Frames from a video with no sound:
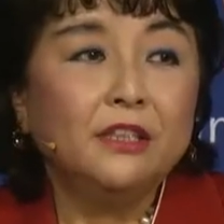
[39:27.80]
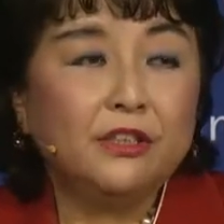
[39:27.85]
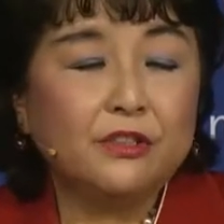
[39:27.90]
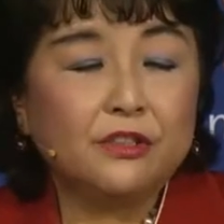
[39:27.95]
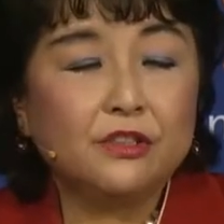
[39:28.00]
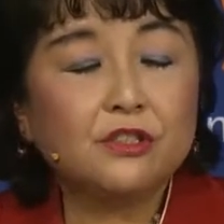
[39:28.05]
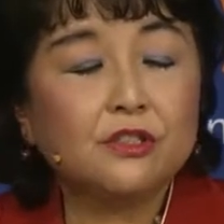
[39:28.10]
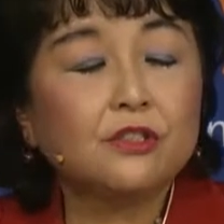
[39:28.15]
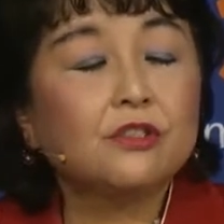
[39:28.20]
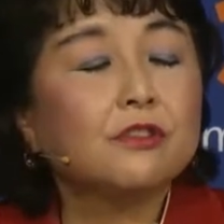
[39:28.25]

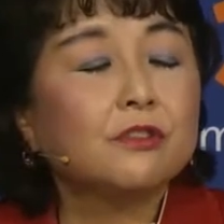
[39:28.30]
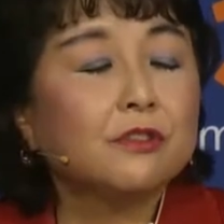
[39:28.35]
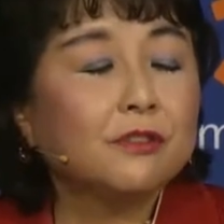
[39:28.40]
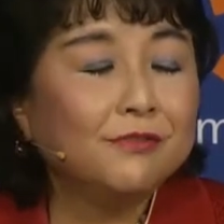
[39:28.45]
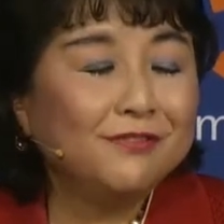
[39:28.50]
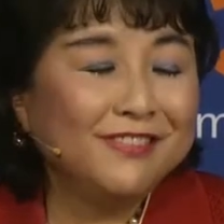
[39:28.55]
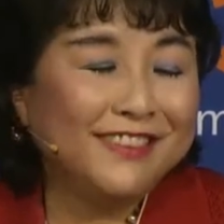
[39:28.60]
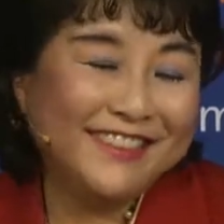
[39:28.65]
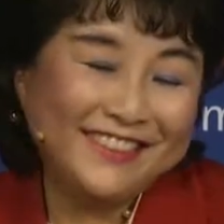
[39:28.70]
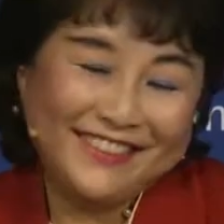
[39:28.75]
Yes.
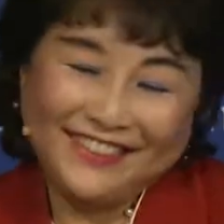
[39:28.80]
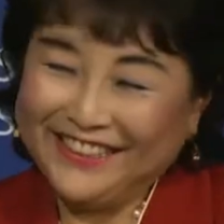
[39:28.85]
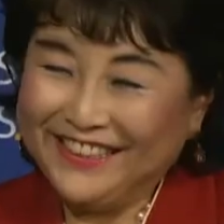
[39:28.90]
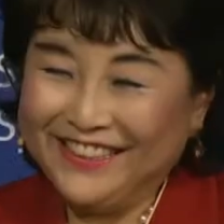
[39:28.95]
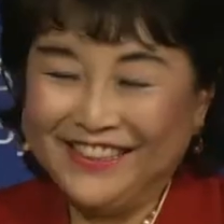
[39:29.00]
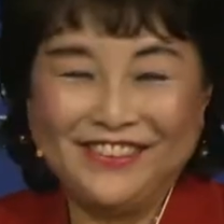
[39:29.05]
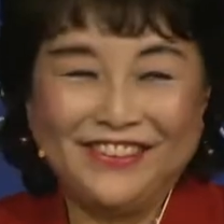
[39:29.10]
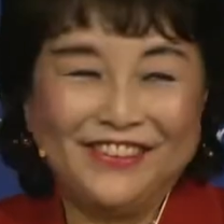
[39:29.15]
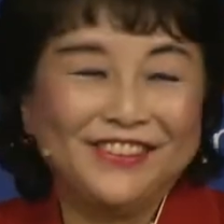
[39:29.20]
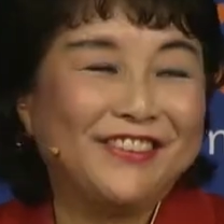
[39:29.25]

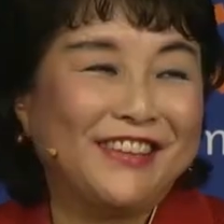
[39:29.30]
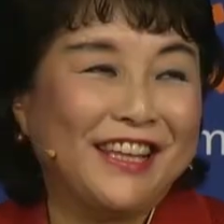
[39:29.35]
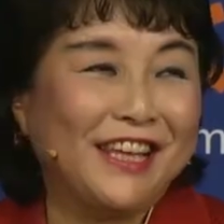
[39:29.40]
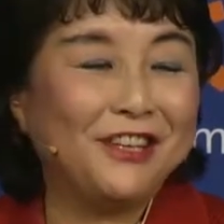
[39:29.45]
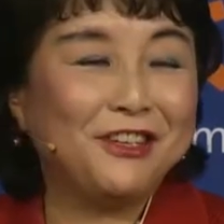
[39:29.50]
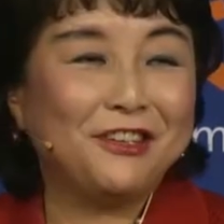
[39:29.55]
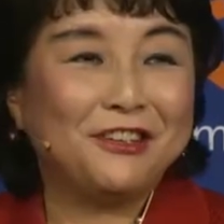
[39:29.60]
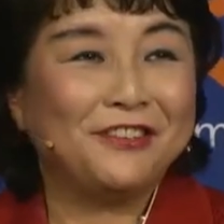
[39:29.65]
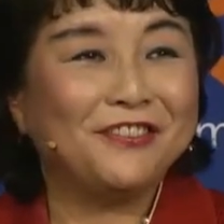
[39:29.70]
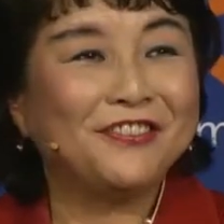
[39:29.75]

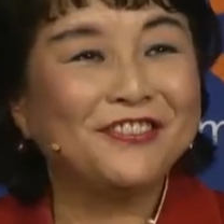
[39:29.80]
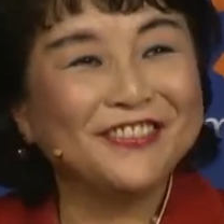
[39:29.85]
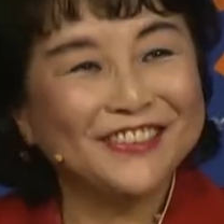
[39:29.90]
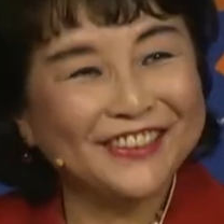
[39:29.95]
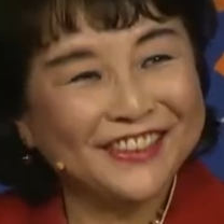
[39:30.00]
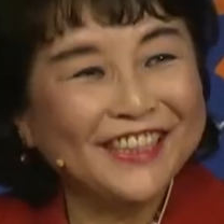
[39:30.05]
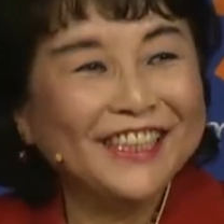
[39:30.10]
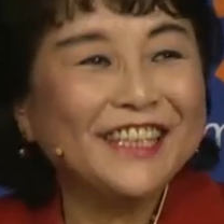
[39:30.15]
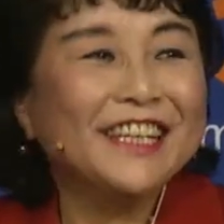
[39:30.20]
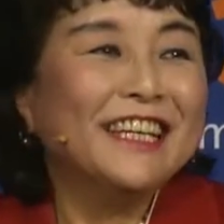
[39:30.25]
Thank you.
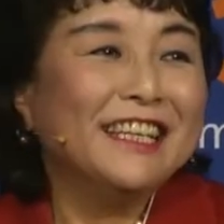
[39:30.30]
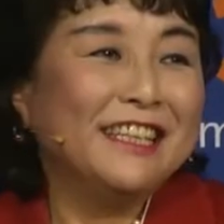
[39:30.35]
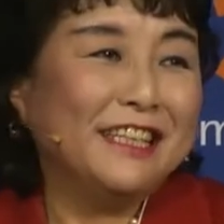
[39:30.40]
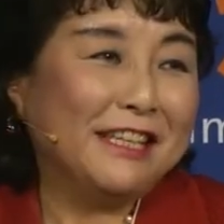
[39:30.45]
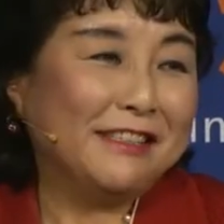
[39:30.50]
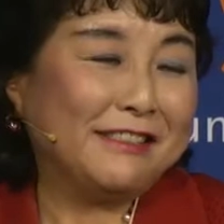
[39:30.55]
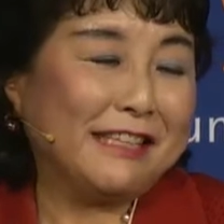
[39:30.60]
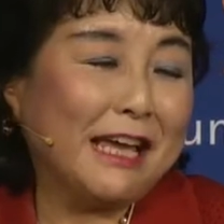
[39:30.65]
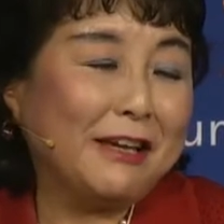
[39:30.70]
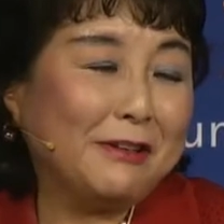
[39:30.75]

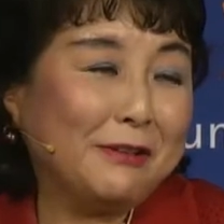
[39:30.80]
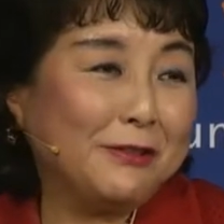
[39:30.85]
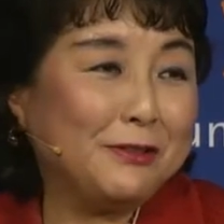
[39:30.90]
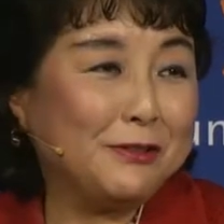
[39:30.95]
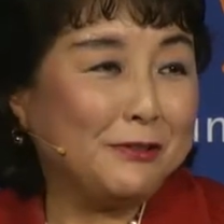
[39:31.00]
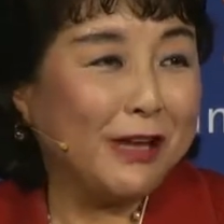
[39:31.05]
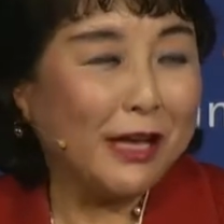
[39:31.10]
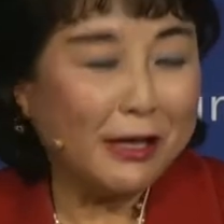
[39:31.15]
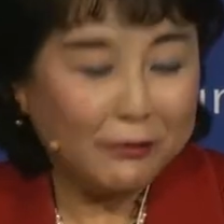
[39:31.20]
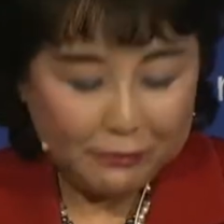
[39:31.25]
Yes, I
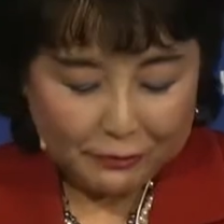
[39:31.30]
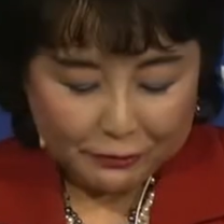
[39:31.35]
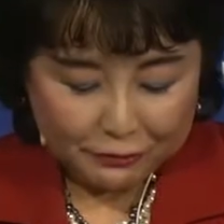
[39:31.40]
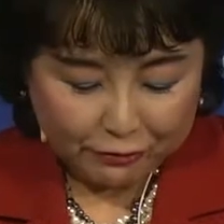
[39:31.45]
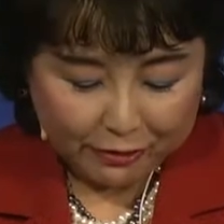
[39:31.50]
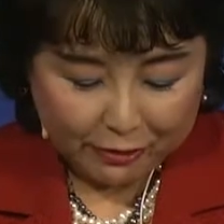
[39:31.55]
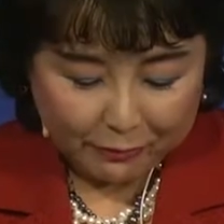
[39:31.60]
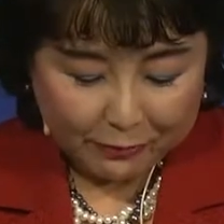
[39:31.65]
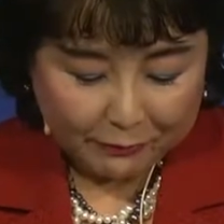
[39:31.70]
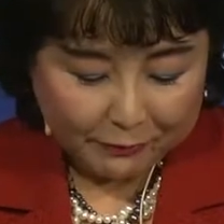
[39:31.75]
will
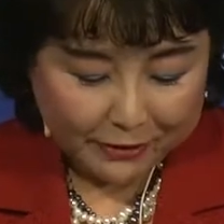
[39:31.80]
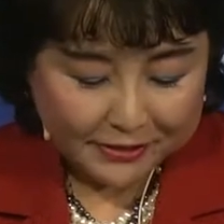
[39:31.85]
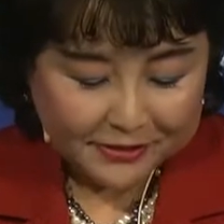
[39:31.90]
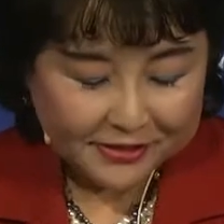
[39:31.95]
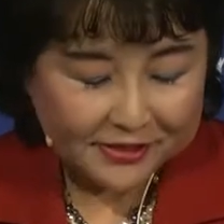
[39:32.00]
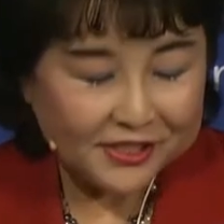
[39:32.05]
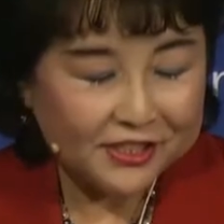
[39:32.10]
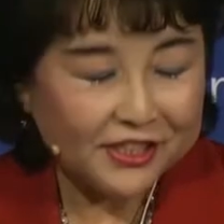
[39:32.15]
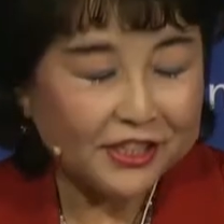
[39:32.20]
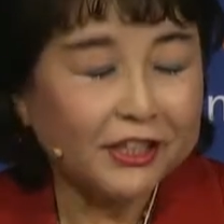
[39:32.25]
try my
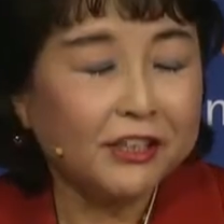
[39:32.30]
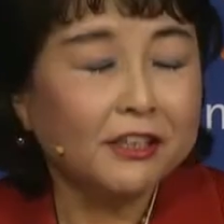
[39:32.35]
best.